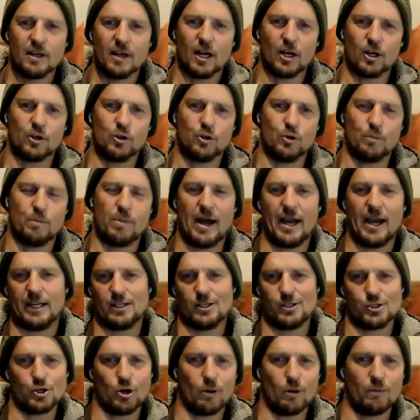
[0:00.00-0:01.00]
a good
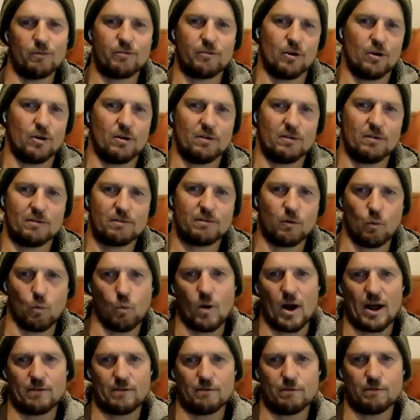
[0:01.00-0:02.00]
paying job for
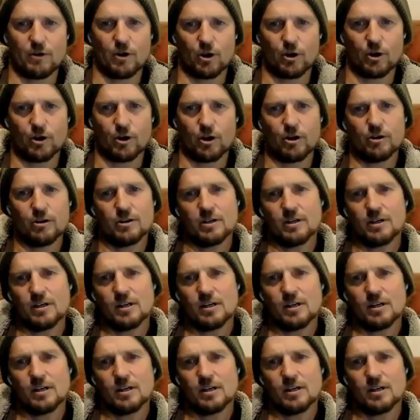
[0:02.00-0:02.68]
one photo.